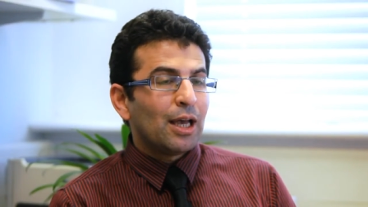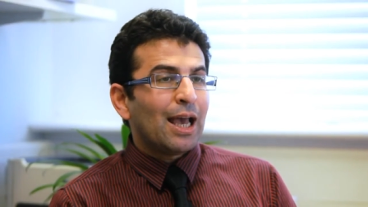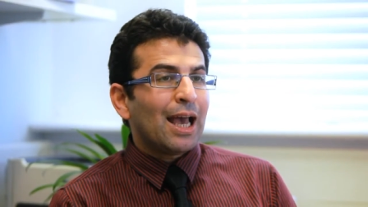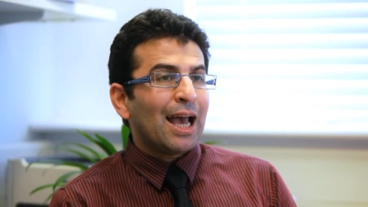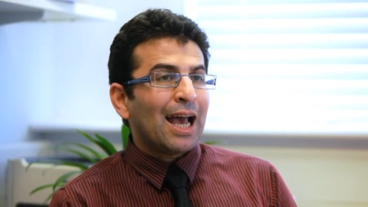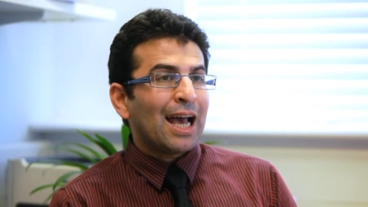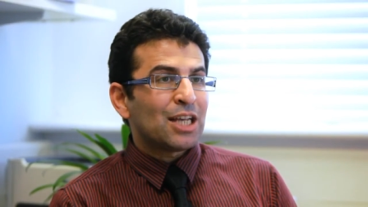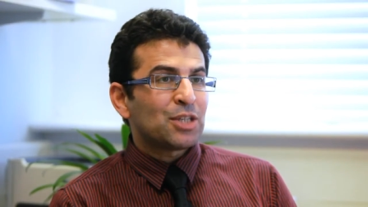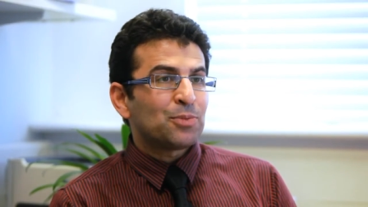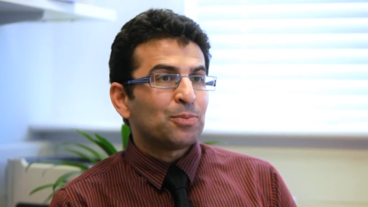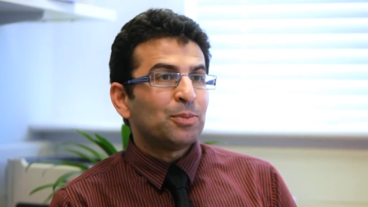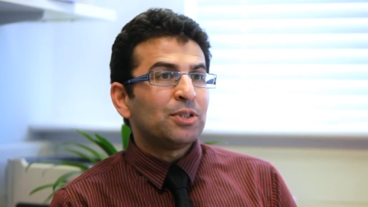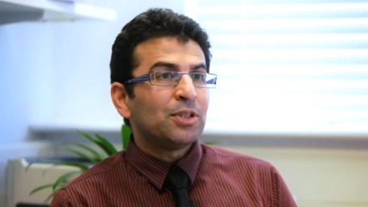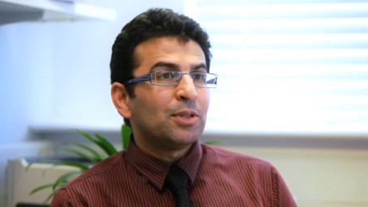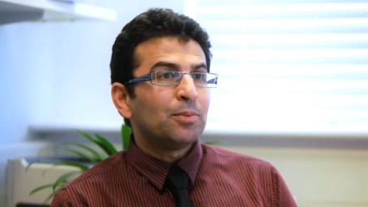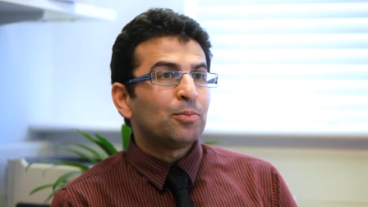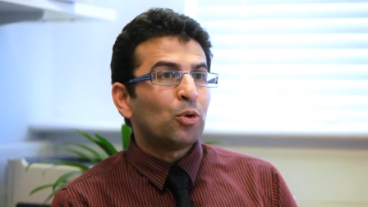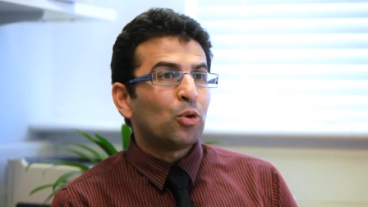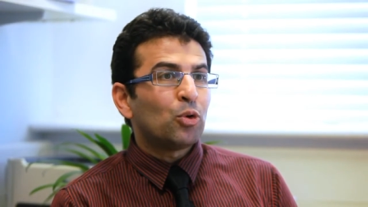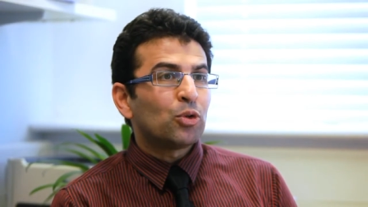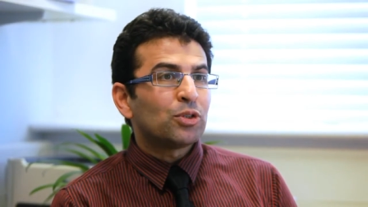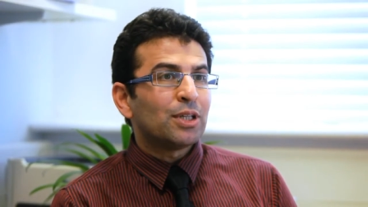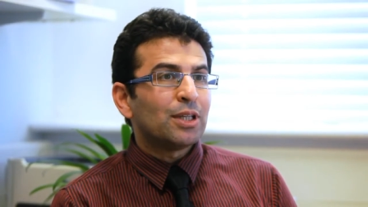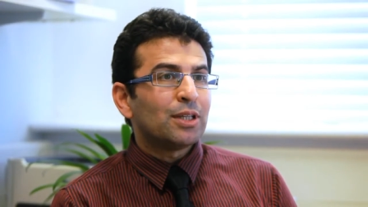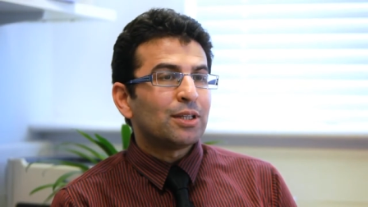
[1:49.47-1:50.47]
has been
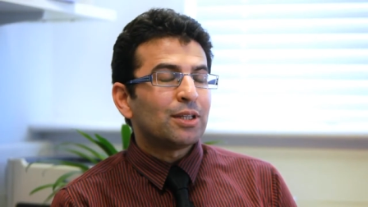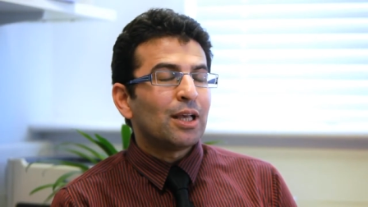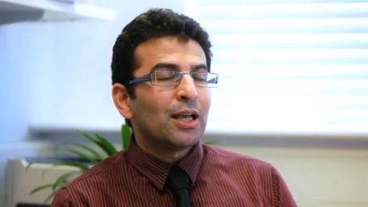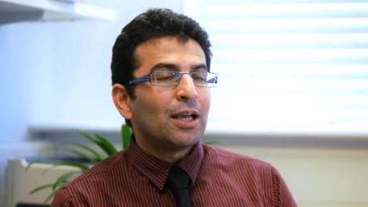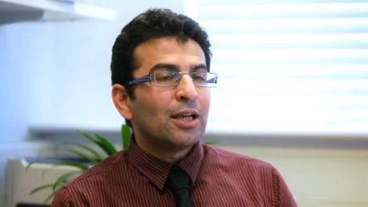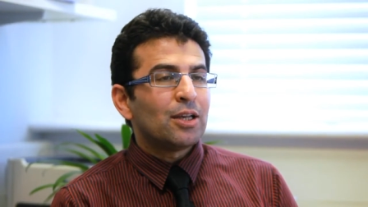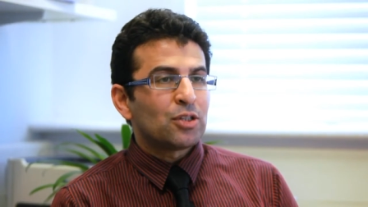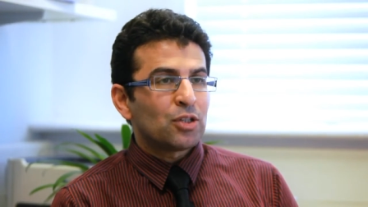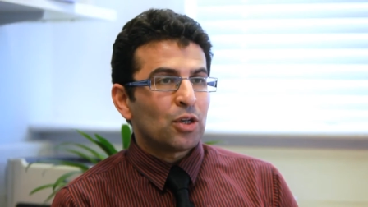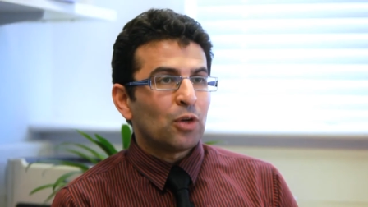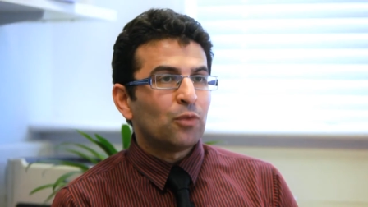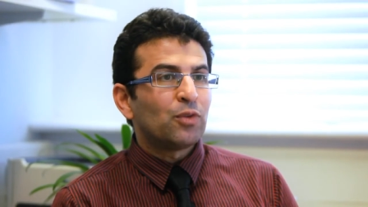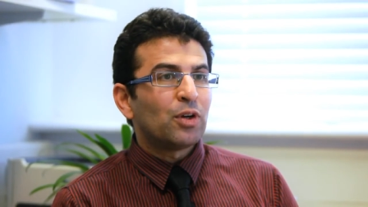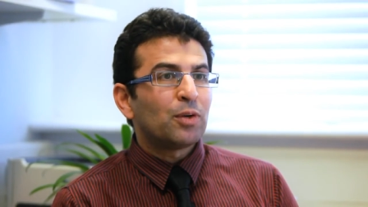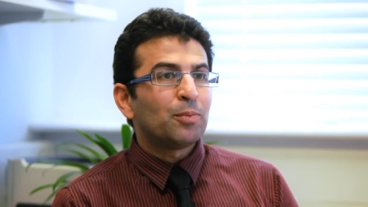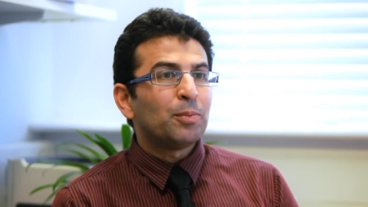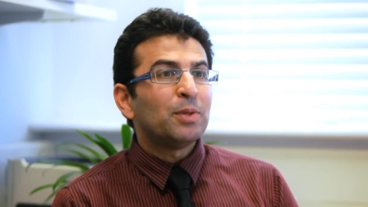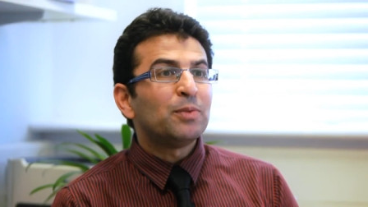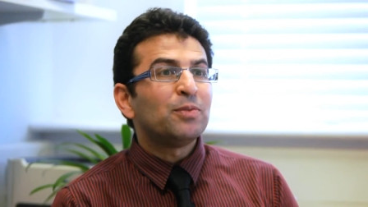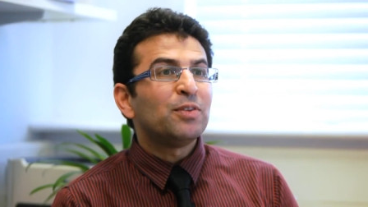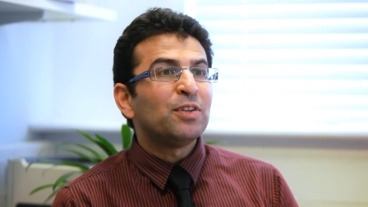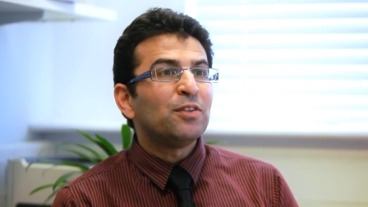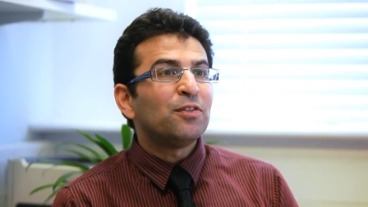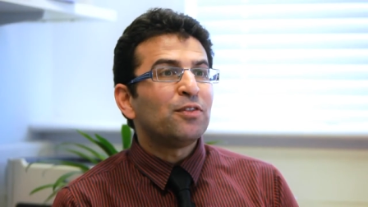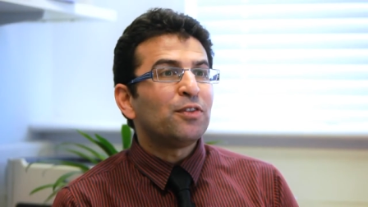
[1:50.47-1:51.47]
reported somewhere
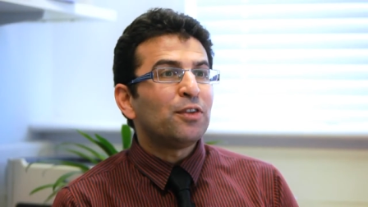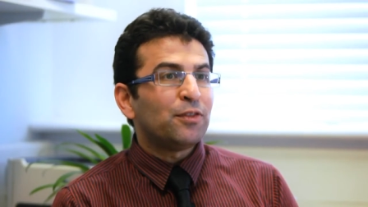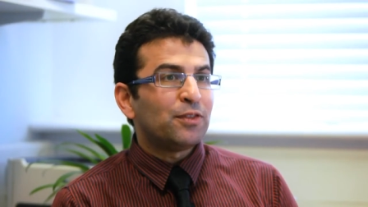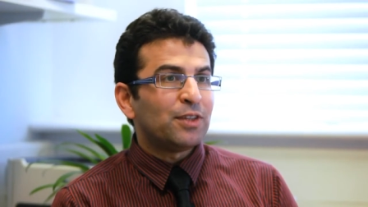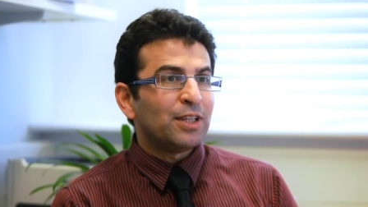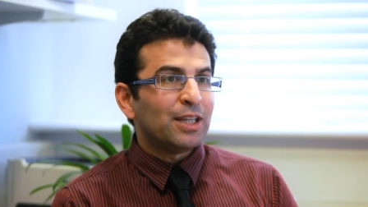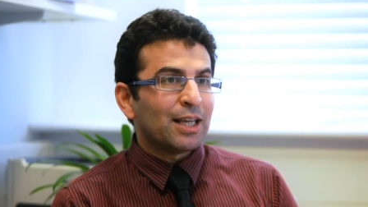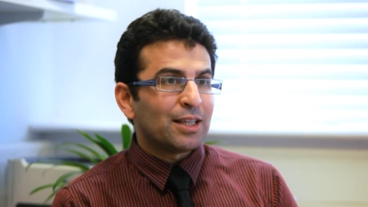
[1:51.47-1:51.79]
between 50 and